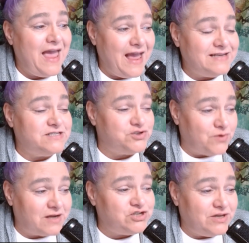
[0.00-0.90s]
and
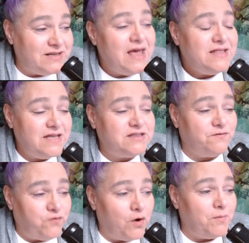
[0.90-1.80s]
destruction that the
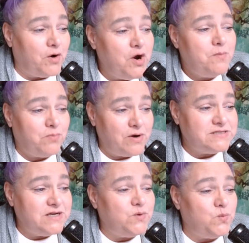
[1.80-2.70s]
former
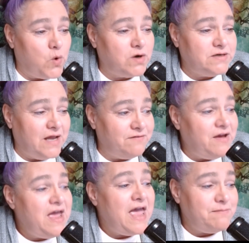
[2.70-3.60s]
president warned of
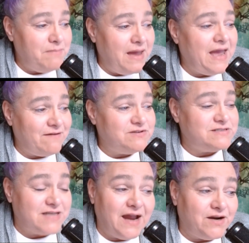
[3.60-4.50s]
and may have
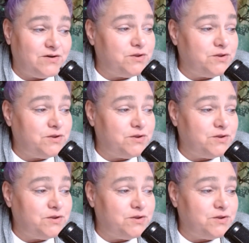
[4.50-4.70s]
desired.